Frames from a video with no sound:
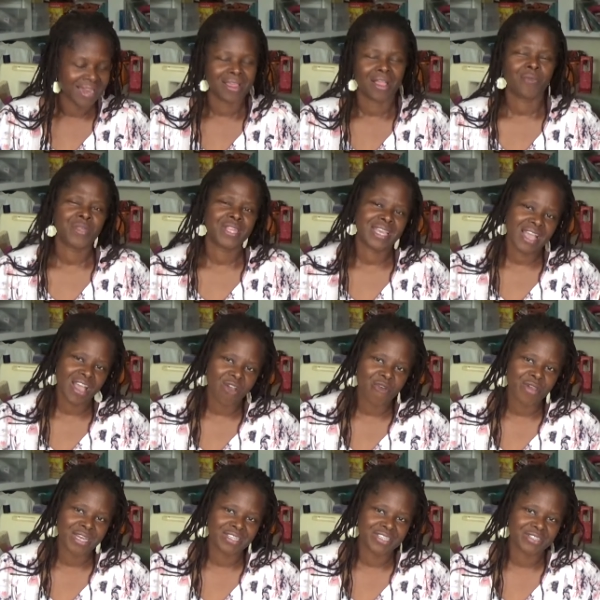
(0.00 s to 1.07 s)
I was
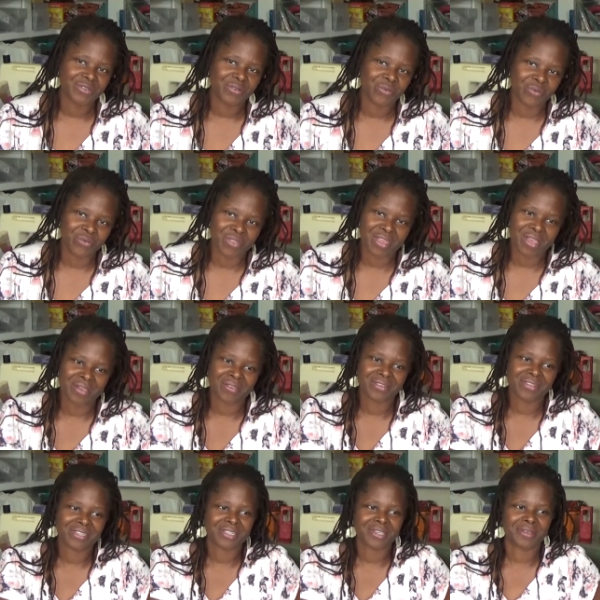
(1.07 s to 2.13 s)
encouraged also
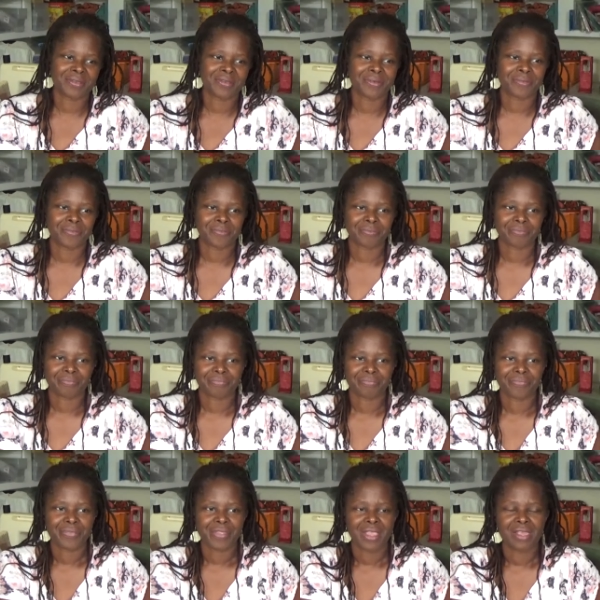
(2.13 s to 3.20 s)
to
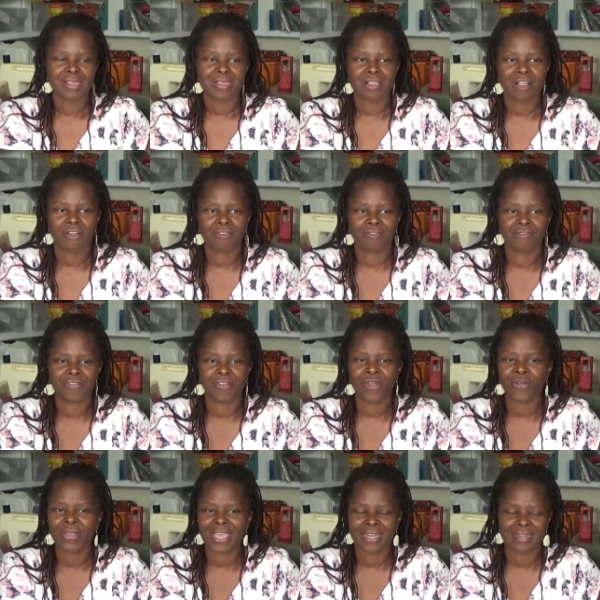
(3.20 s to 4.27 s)
start
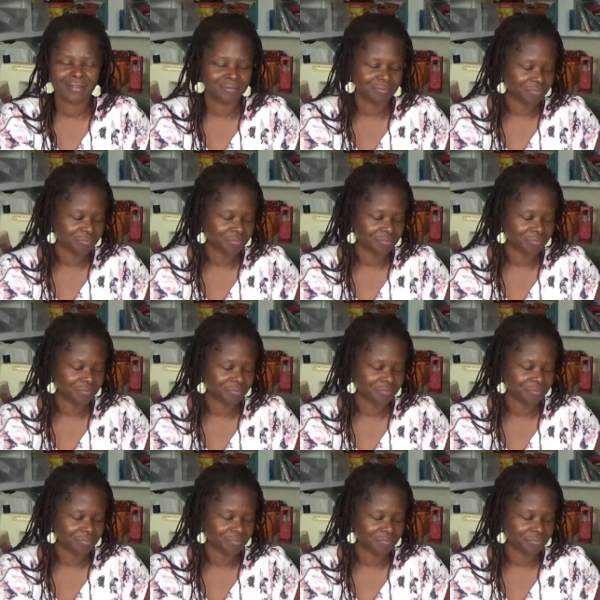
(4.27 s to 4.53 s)
vlogging